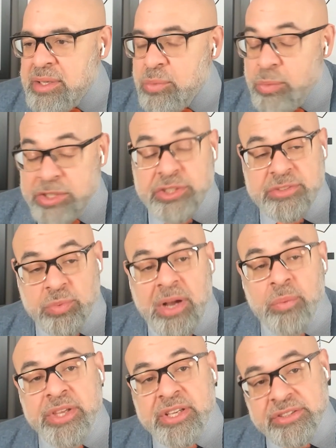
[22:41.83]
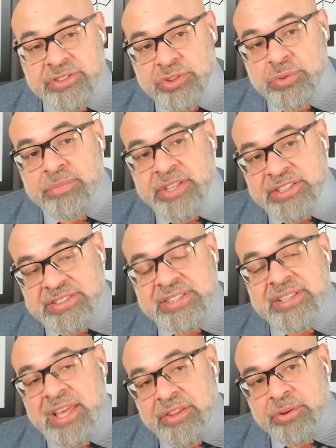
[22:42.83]
which is why we consume these
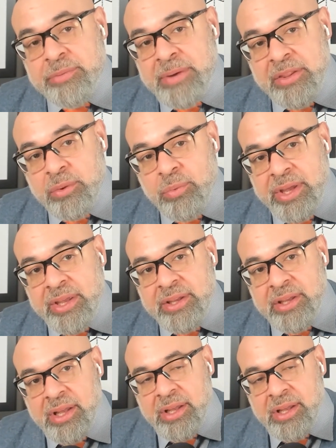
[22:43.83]
together, by the way.